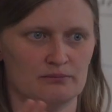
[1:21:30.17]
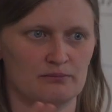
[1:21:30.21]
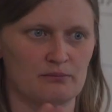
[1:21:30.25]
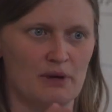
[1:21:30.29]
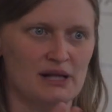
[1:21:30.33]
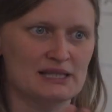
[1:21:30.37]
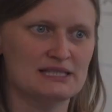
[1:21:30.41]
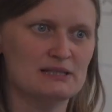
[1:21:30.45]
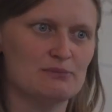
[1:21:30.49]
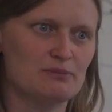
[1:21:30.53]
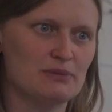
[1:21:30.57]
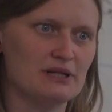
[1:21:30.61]

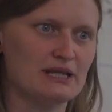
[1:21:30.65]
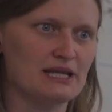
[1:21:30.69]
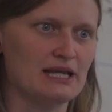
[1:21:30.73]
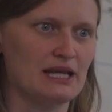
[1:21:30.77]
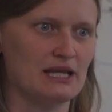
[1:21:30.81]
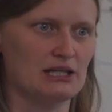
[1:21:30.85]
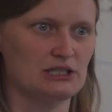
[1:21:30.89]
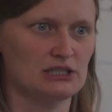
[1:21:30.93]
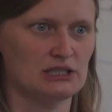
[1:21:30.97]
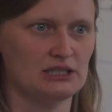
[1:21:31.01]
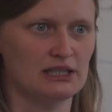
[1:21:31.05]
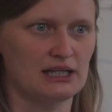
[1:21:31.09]

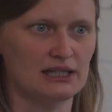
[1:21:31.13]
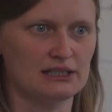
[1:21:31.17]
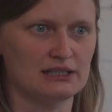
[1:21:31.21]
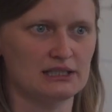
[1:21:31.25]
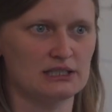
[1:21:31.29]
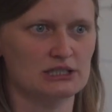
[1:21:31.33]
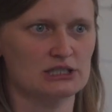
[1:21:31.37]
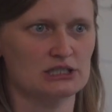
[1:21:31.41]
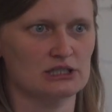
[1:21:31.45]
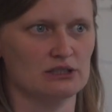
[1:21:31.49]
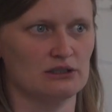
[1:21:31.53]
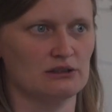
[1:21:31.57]
multiplication,
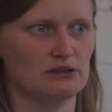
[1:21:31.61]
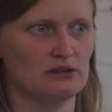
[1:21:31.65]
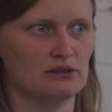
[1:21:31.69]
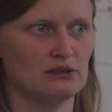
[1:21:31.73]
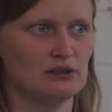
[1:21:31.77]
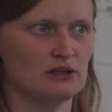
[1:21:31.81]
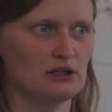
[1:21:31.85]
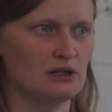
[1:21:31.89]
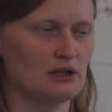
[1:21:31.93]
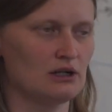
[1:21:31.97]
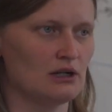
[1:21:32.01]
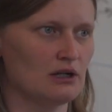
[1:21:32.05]
addition,
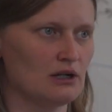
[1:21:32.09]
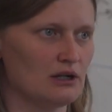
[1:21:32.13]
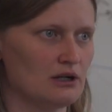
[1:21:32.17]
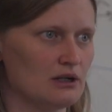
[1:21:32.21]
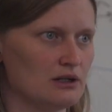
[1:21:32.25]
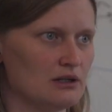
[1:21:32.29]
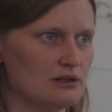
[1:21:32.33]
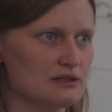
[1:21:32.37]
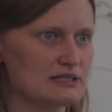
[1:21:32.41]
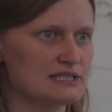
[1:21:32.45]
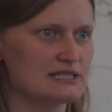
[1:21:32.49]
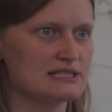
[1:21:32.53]

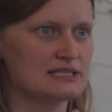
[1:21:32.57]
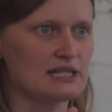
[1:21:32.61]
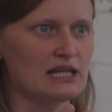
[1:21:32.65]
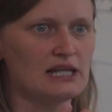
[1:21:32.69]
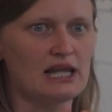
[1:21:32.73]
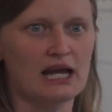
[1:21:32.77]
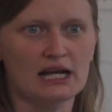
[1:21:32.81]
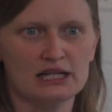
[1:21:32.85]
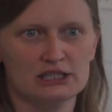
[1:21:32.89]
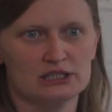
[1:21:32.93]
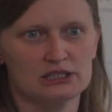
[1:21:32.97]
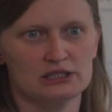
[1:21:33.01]
uh,
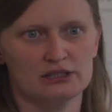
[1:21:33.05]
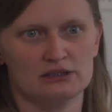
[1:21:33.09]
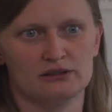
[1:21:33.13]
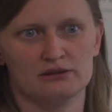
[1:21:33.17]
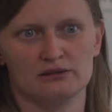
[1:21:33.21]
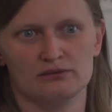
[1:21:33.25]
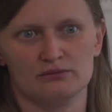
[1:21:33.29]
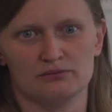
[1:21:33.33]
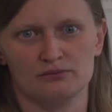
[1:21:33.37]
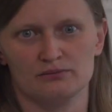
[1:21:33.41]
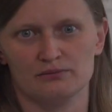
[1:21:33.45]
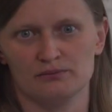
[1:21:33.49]

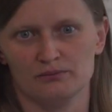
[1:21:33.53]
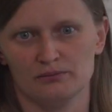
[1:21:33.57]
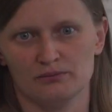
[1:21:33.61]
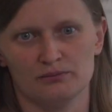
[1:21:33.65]
selection,